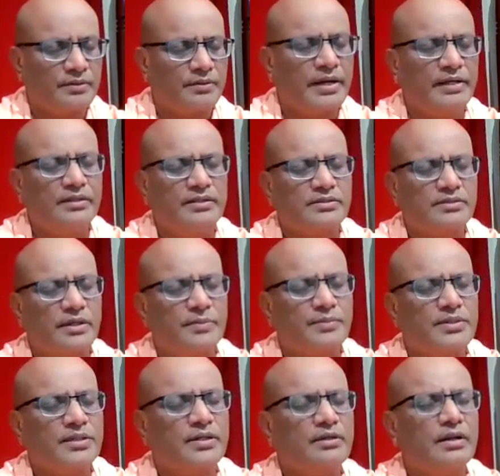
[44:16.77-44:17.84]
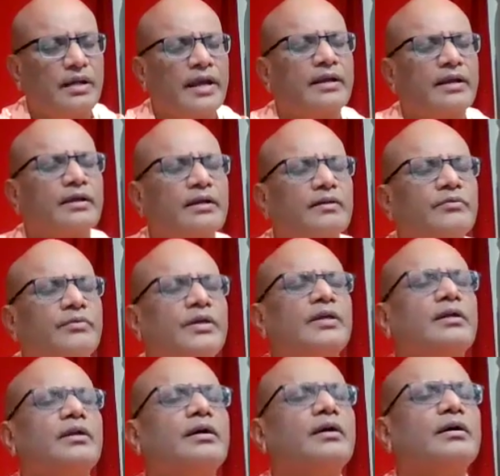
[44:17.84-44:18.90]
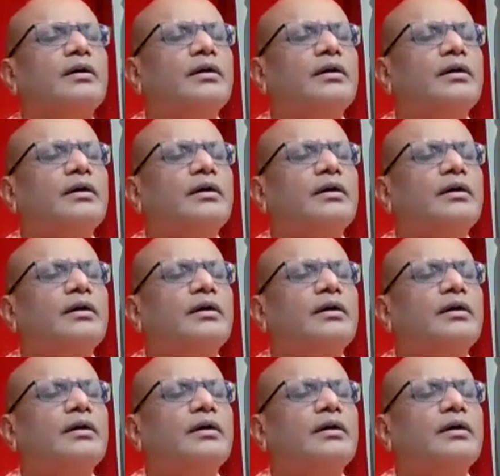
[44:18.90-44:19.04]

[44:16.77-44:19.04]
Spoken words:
read the scripture, and we are